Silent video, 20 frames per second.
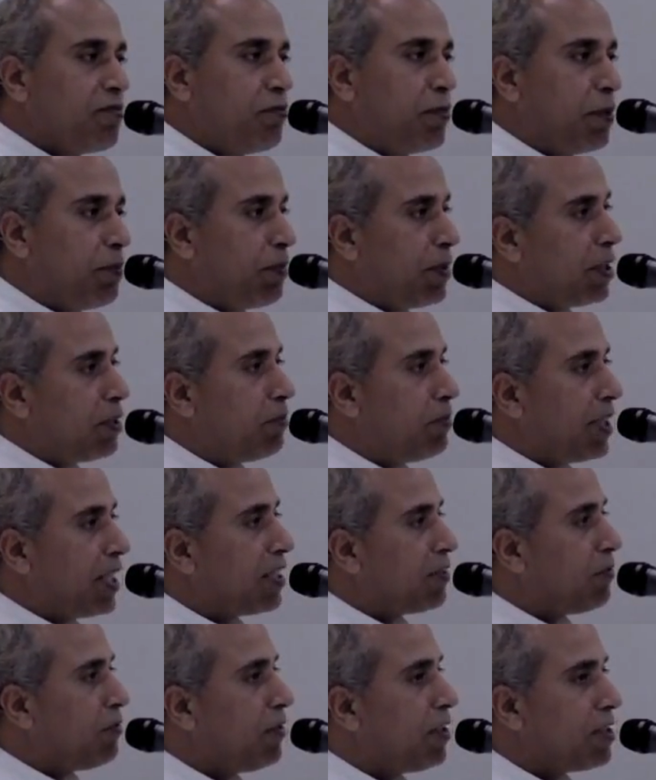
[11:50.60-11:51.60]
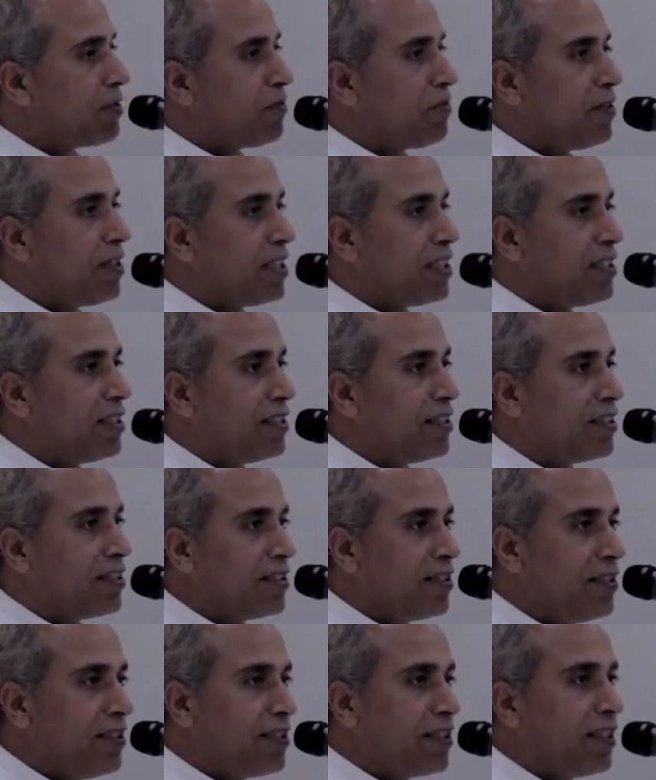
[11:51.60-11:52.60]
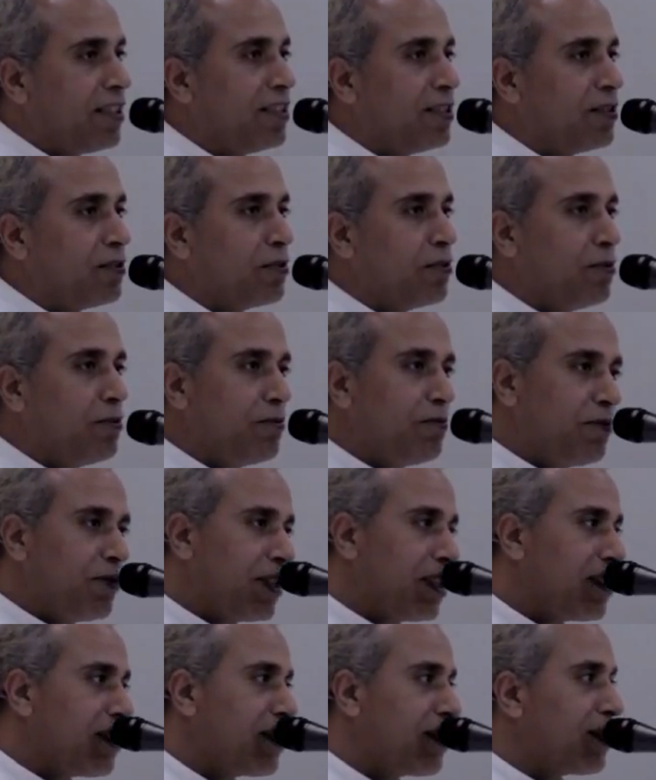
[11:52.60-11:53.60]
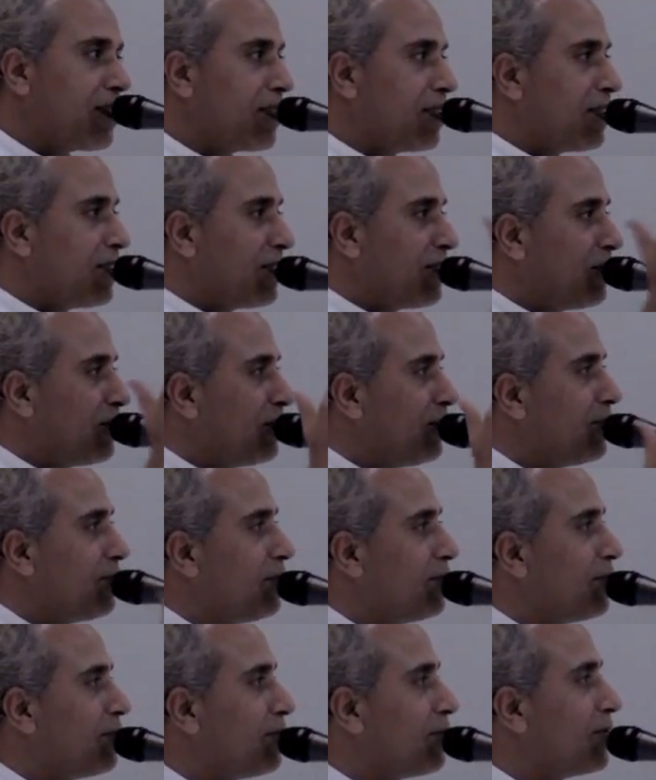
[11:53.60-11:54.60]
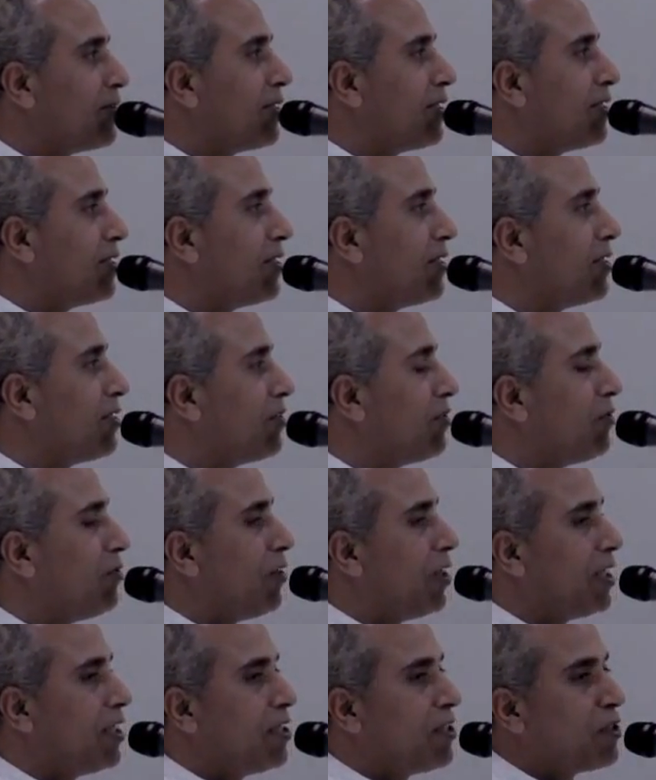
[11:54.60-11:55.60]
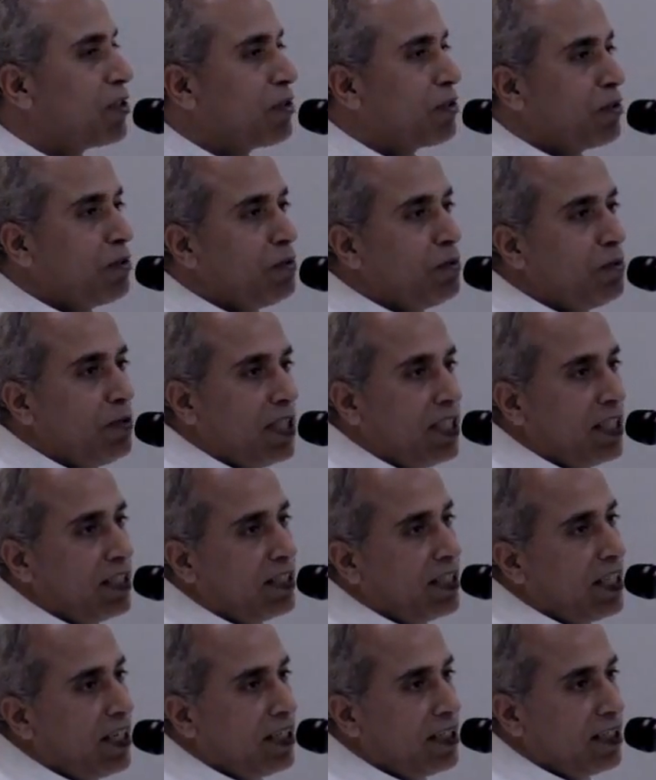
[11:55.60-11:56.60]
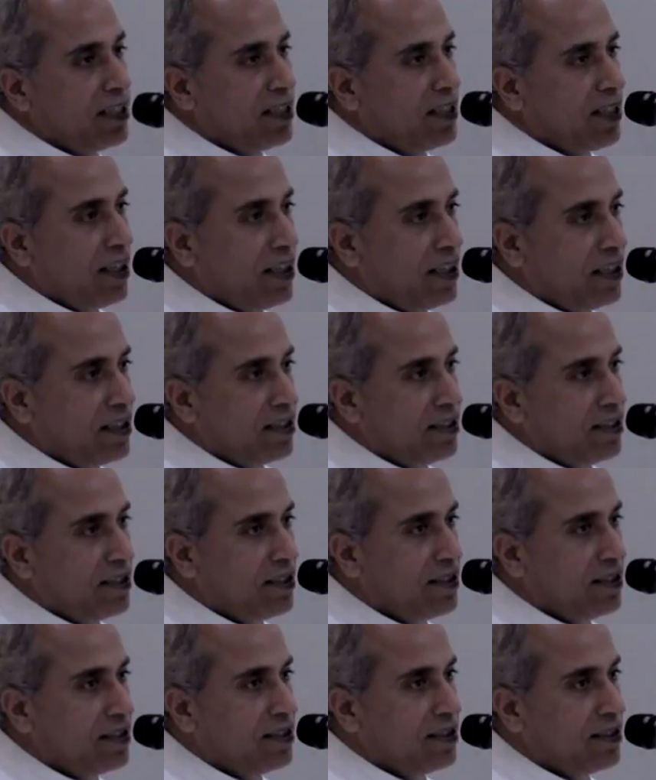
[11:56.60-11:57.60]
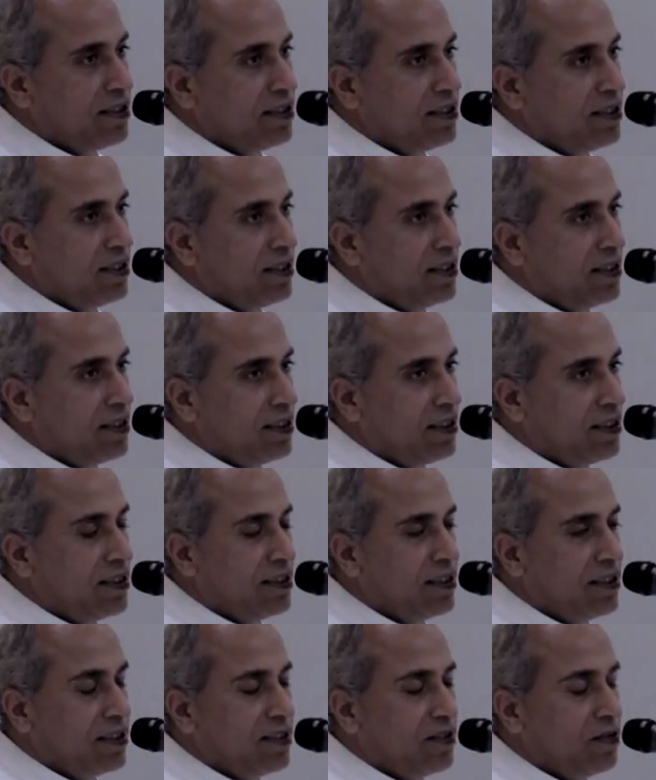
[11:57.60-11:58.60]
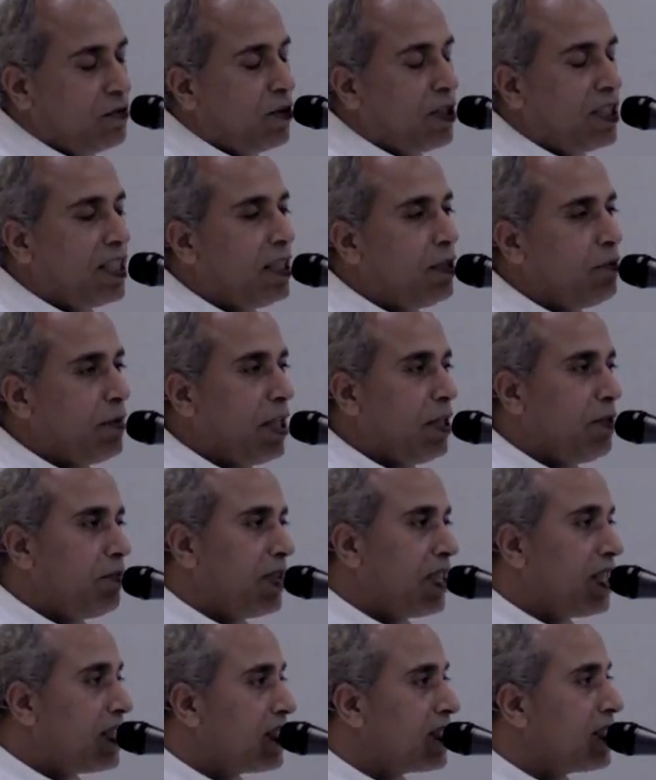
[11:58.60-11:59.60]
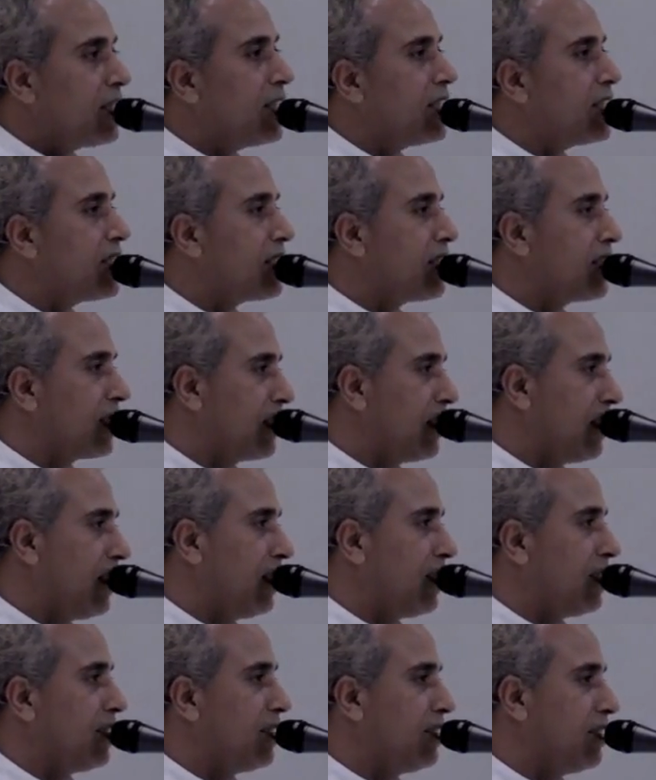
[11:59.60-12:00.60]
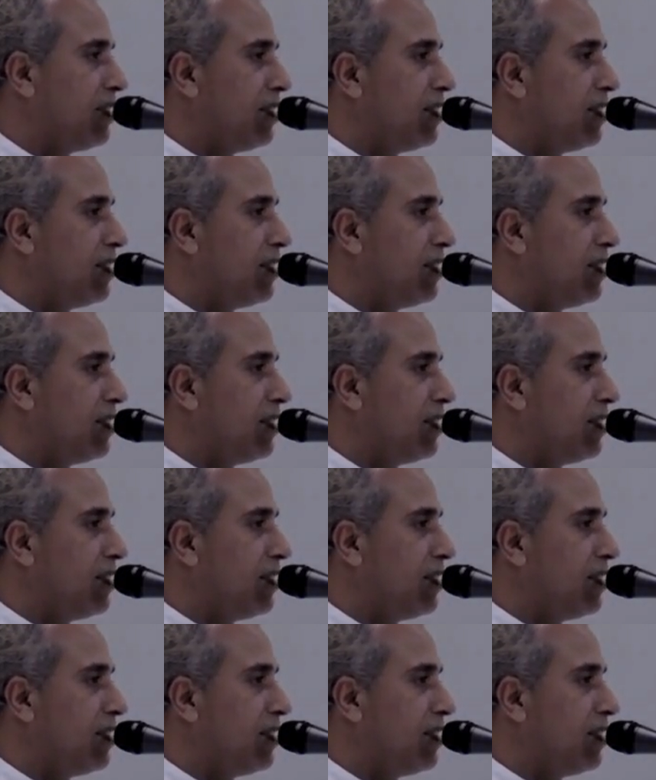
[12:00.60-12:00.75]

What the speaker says: prepare breakfast for the children, to just for the school and that and that. For them, I am not suggesting that.